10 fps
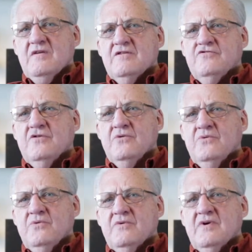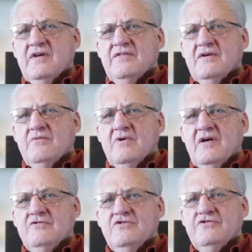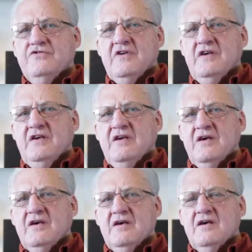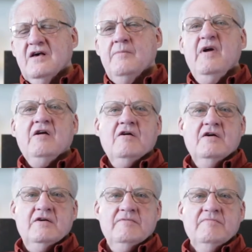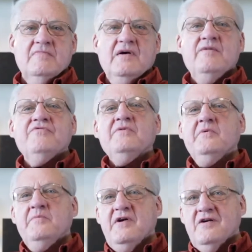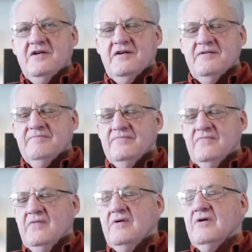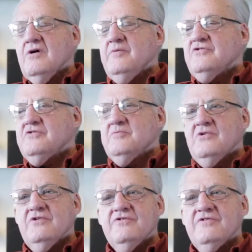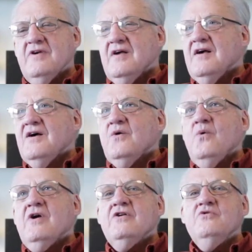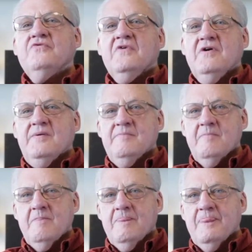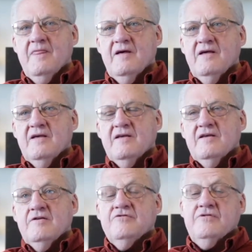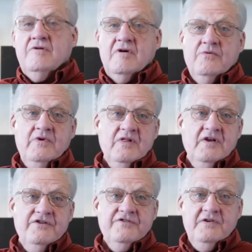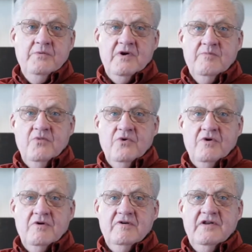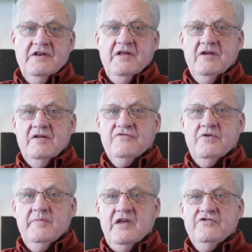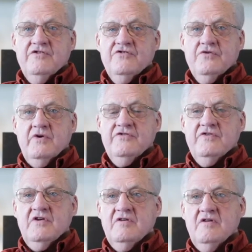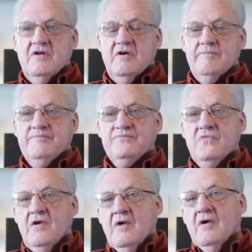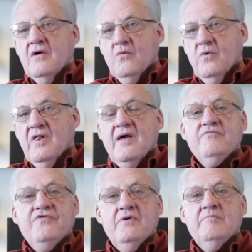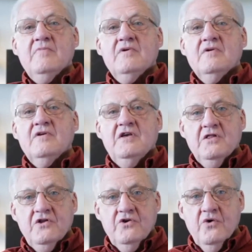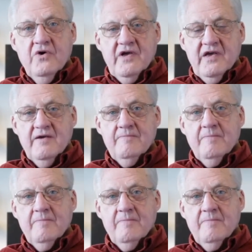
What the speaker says: So I thought, well, I'll just say America. I'm from America. No, Mr. Bruce, where are you from? So I realized he wanted more detailed information, so I said, well, I'm from Illinois.